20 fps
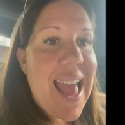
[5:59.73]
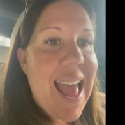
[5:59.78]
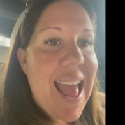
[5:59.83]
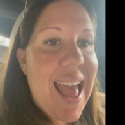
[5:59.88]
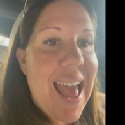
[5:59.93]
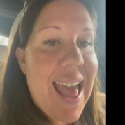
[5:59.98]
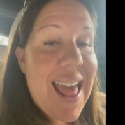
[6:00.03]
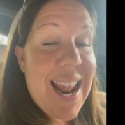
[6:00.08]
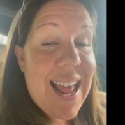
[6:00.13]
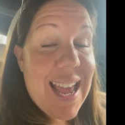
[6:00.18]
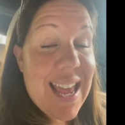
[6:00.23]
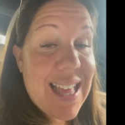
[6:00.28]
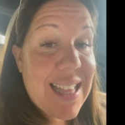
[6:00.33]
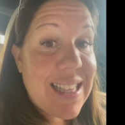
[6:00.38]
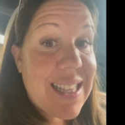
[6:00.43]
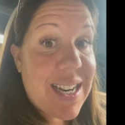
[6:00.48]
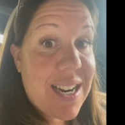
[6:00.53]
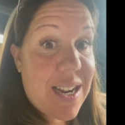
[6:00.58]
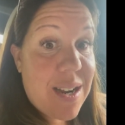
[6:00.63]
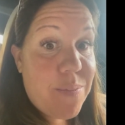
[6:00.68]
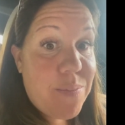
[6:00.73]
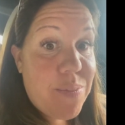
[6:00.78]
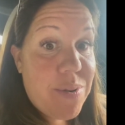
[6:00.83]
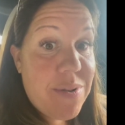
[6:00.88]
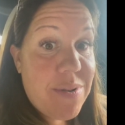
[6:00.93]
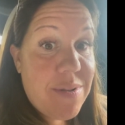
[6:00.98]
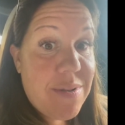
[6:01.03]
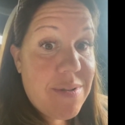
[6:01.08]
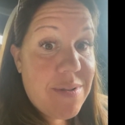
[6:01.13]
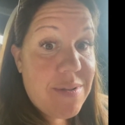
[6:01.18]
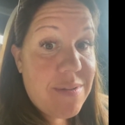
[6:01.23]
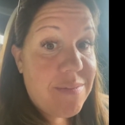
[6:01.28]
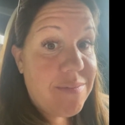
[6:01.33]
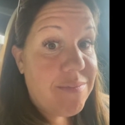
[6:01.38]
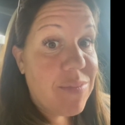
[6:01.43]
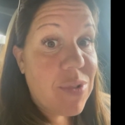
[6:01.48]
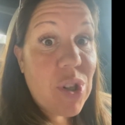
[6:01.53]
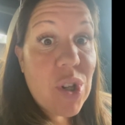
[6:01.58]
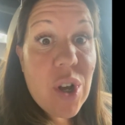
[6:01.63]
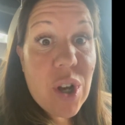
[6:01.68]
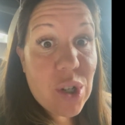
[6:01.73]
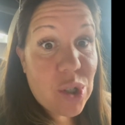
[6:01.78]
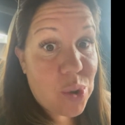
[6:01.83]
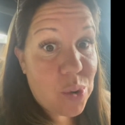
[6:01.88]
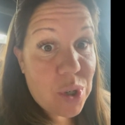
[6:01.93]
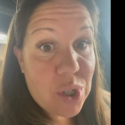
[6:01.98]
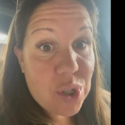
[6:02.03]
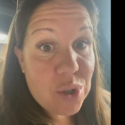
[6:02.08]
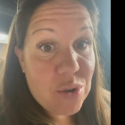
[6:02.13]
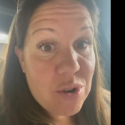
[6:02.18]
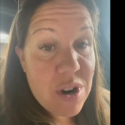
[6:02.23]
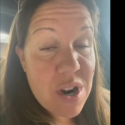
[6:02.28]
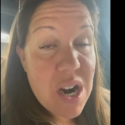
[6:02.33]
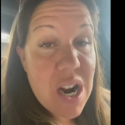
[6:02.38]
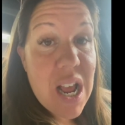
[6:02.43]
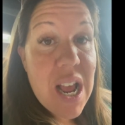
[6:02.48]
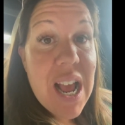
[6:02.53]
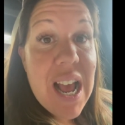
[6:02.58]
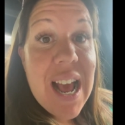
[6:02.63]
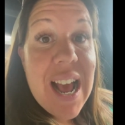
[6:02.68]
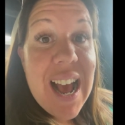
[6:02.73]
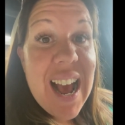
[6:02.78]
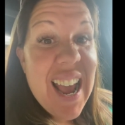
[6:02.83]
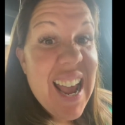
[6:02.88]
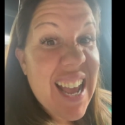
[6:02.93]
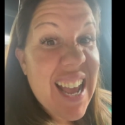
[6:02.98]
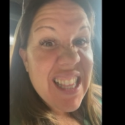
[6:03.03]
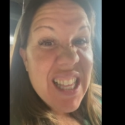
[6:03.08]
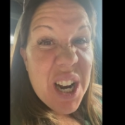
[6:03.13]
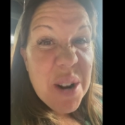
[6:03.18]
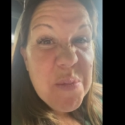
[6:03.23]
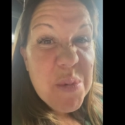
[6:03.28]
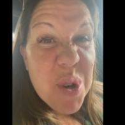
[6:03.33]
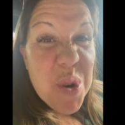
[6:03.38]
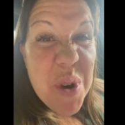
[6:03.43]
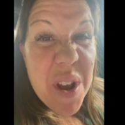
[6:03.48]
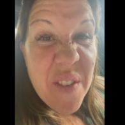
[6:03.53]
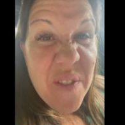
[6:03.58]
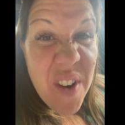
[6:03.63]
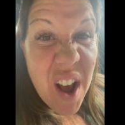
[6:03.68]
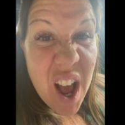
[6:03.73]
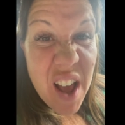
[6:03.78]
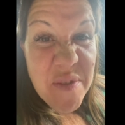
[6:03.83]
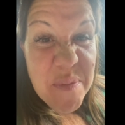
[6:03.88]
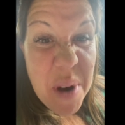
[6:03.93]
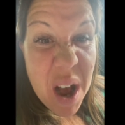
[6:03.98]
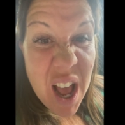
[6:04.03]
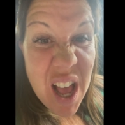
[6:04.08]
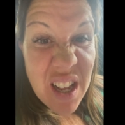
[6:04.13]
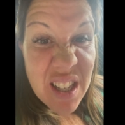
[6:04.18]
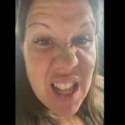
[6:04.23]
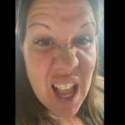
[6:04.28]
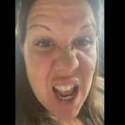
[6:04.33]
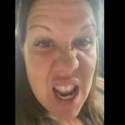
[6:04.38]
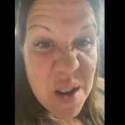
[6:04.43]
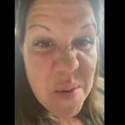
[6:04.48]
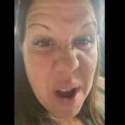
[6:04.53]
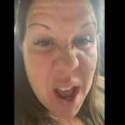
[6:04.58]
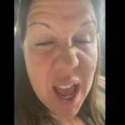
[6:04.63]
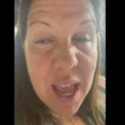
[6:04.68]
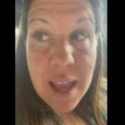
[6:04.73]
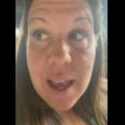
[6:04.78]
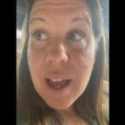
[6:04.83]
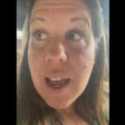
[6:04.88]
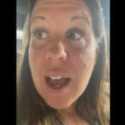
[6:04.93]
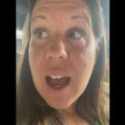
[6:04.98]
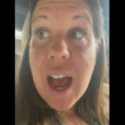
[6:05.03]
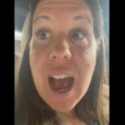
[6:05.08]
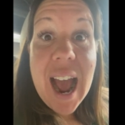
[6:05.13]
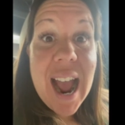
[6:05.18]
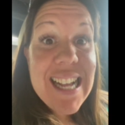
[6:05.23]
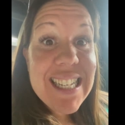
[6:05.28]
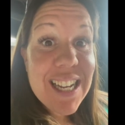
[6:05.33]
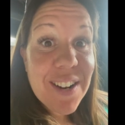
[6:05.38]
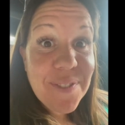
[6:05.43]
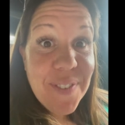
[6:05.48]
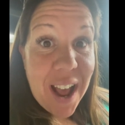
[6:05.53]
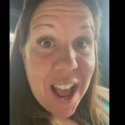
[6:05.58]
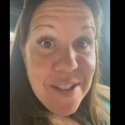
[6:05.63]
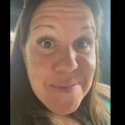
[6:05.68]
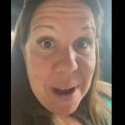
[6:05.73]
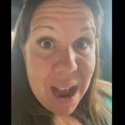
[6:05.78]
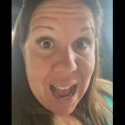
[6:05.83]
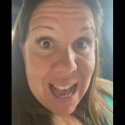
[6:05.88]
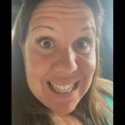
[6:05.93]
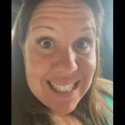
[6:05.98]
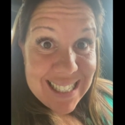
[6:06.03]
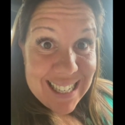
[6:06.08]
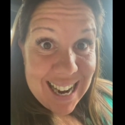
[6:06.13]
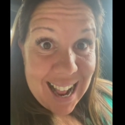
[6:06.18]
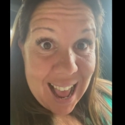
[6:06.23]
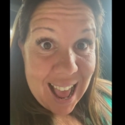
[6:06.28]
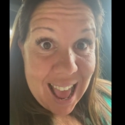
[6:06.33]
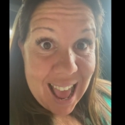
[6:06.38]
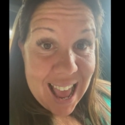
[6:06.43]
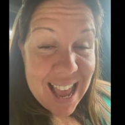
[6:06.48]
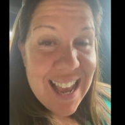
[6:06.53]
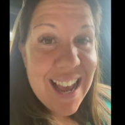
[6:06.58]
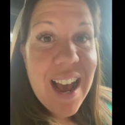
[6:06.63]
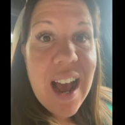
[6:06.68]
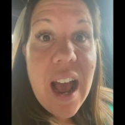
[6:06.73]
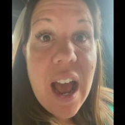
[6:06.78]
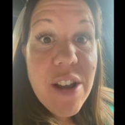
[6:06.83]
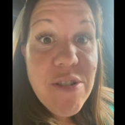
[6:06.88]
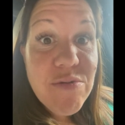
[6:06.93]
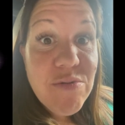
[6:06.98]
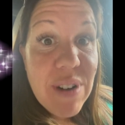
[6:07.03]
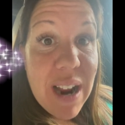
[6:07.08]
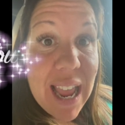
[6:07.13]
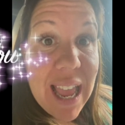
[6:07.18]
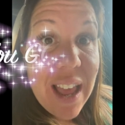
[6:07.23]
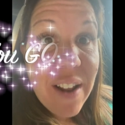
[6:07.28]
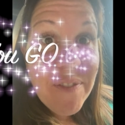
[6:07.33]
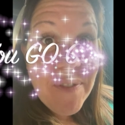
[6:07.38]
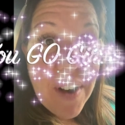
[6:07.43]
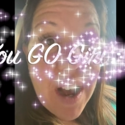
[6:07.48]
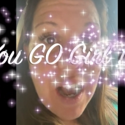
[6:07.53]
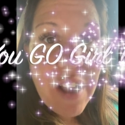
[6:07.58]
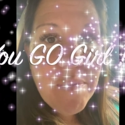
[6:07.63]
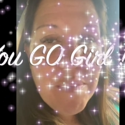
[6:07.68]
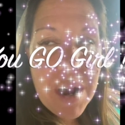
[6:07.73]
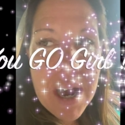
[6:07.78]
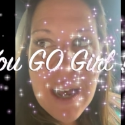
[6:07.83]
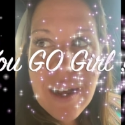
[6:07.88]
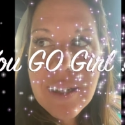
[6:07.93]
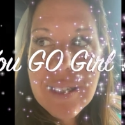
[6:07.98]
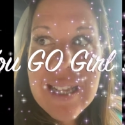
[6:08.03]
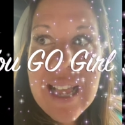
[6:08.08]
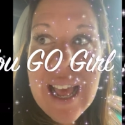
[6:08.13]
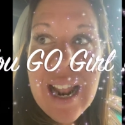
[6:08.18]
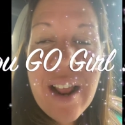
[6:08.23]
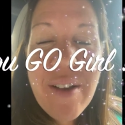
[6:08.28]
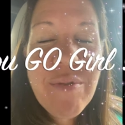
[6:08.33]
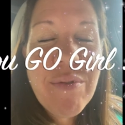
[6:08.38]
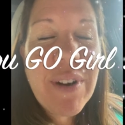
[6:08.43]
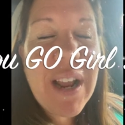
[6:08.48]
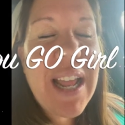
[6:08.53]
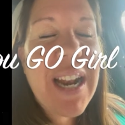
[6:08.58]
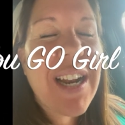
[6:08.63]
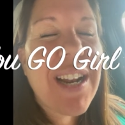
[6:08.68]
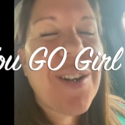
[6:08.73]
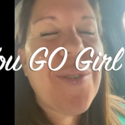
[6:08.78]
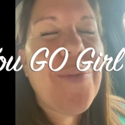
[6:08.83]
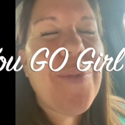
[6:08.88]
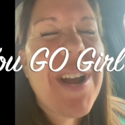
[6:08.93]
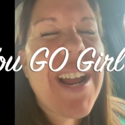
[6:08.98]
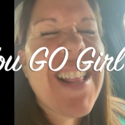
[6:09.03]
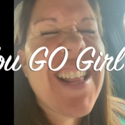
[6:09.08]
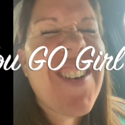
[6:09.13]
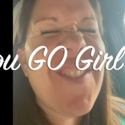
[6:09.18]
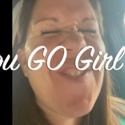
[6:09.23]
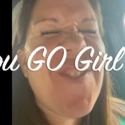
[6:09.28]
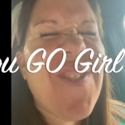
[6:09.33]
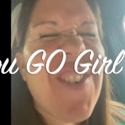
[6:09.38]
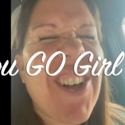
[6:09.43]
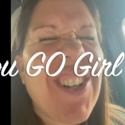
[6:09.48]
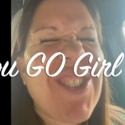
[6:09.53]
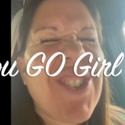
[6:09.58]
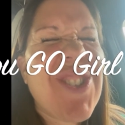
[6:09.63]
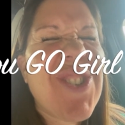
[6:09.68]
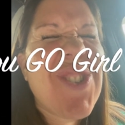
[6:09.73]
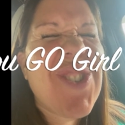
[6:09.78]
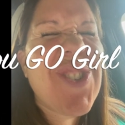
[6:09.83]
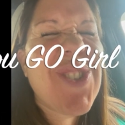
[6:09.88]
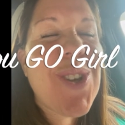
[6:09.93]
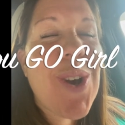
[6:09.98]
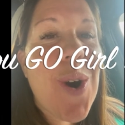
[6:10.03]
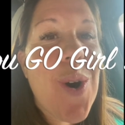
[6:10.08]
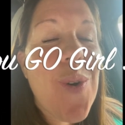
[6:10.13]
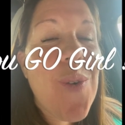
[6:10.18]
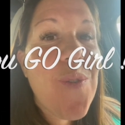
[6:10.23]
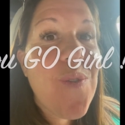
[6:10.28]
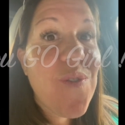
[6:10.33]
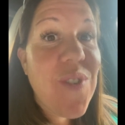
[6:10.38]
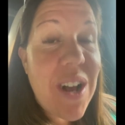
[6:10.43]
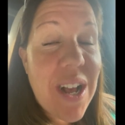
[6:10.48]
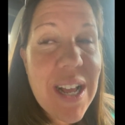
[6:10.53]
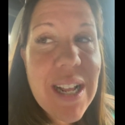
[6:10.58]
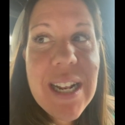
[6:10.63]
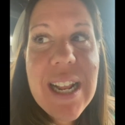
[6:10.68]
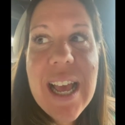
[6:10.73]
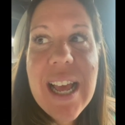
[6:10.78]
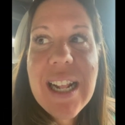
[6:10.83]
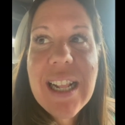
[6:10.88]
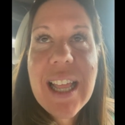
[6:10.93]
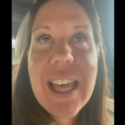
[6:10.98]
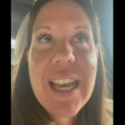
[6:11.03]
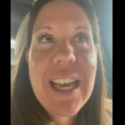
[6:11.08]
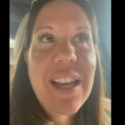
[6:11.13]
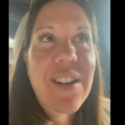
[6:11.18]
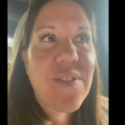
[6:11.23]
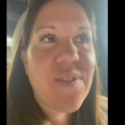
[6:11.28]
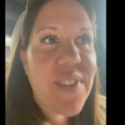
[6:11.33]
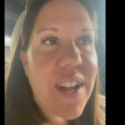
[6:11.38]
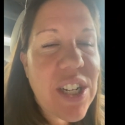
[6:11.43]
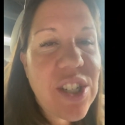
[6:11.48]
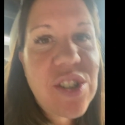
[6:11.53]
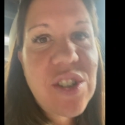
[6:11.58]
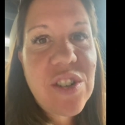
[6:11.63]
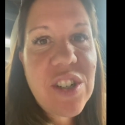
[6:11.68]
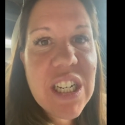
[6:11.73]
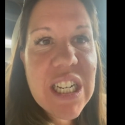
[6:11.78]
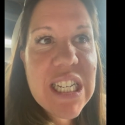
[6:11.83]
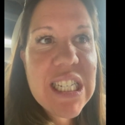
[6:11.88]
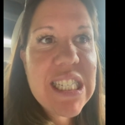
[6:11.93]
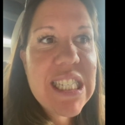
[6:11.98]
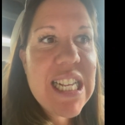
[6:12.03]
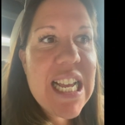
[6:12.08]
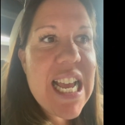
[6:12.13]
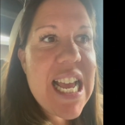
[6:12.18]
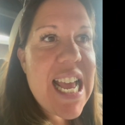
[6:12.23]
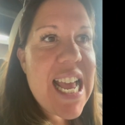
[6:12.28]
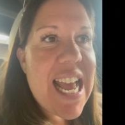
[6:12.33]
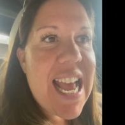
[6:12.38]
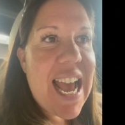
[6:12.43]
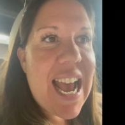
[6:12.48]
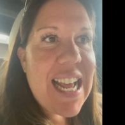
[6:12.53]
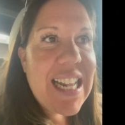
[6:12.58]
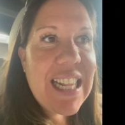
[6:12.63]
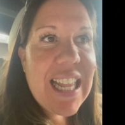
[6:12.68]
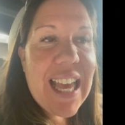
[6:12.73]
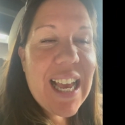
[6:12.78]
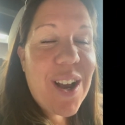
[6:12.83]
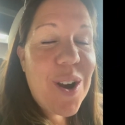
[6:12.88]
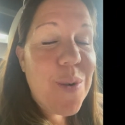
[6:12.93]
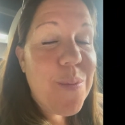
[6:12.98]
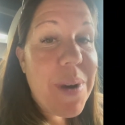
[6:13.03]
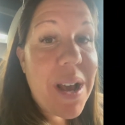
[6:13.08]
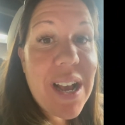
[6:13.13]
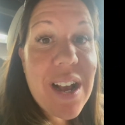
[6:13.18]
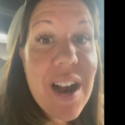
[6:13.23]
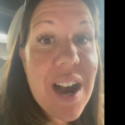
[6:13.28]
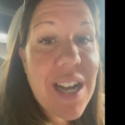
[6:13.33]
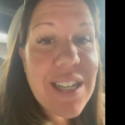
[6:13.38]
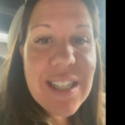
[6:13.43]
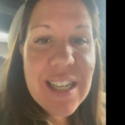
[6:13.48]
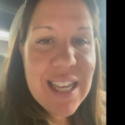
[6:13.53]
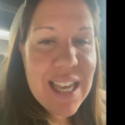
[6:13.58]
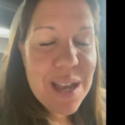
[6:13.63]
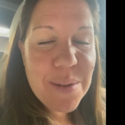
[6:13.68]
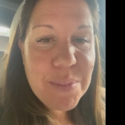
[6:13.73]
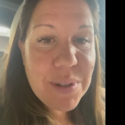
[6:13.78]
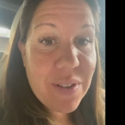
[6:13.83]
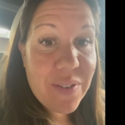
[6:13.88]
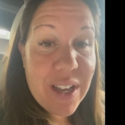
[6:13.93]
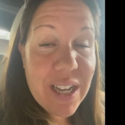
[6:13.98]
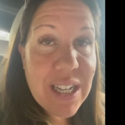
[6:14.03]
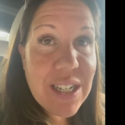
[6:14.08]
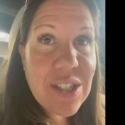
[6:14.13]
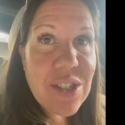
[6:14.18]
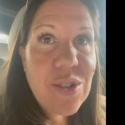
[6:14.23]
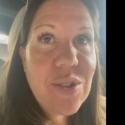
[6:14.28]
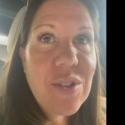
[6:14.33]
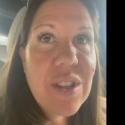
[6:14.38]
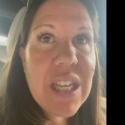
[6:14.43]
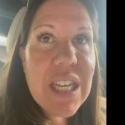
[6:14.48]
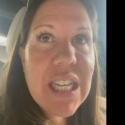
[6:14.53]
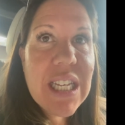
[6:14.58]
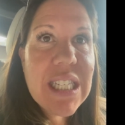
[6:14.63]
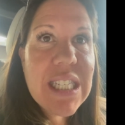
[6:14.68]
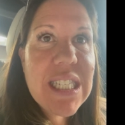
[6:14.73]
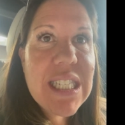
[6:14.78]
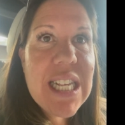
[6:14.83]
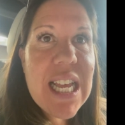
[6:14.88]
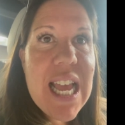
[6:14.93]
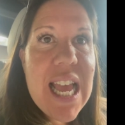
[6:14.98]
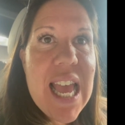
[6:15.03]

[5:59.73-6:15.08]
And I ended up, long story short, I up doing 5 miles anyway. I did 5 miles today. I ran 5 miles, and I ran it in a way that felt so fun and like adventurous and like, oh my gosh, I can't believe I can do this.